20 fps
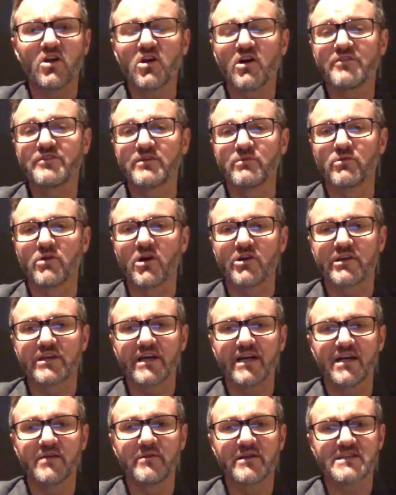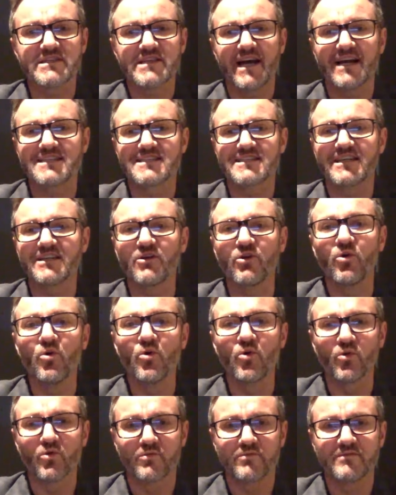Oh, I think we're okay. I mean, it's hard to get
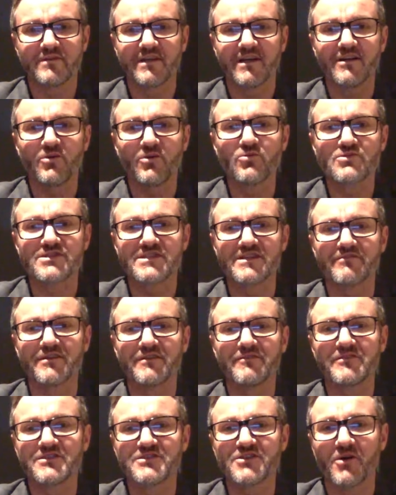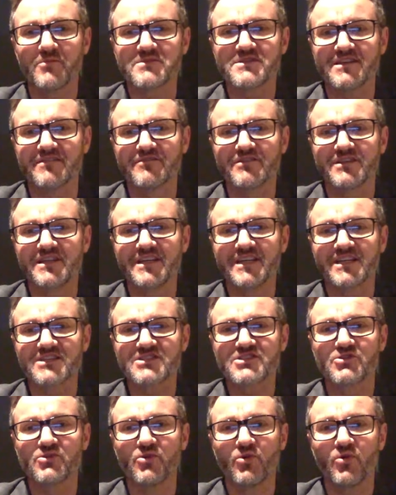all 7 of your top 7
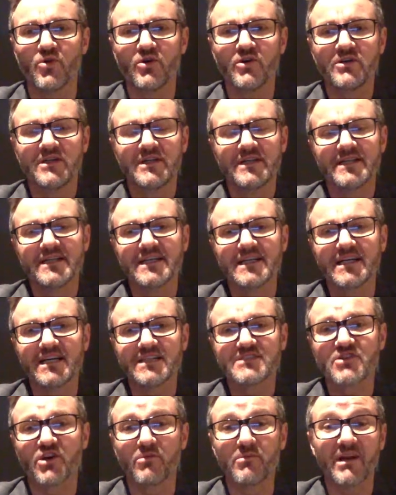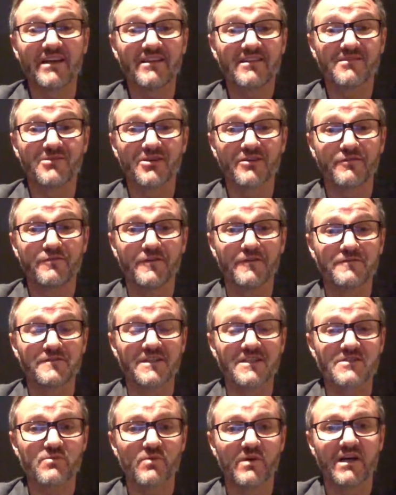getting a score. Tom Latham got a
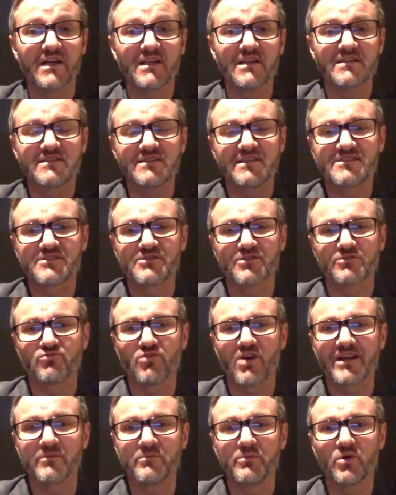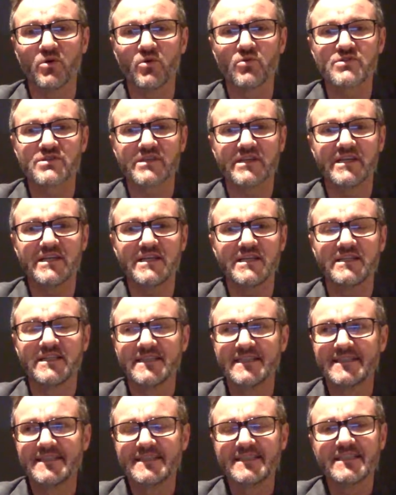50 as well, and sort of run a ball. So
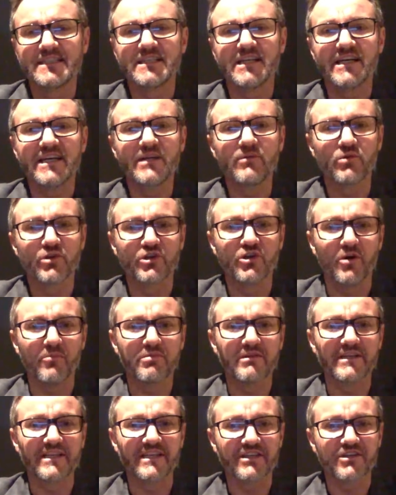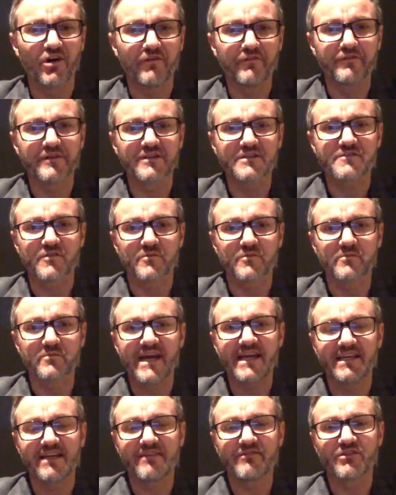he would have got plenty of confidence from
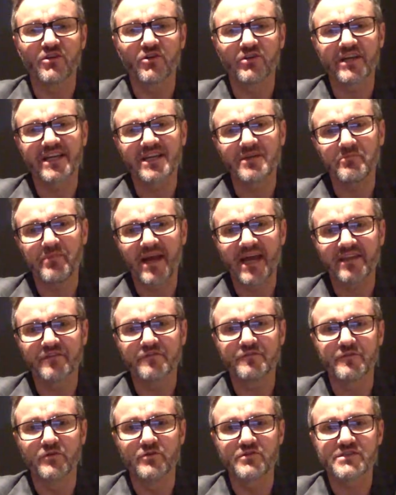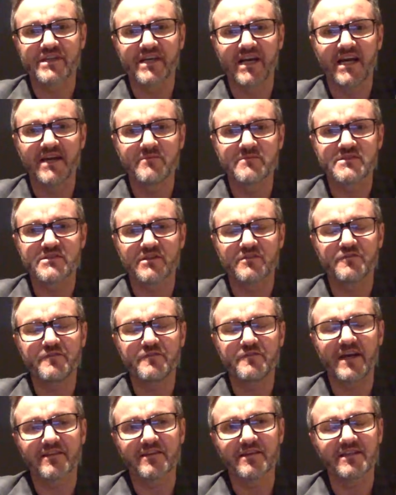that, having not had a bat in the first game. So the
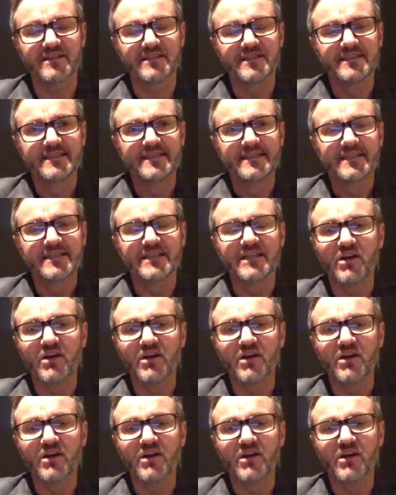fact that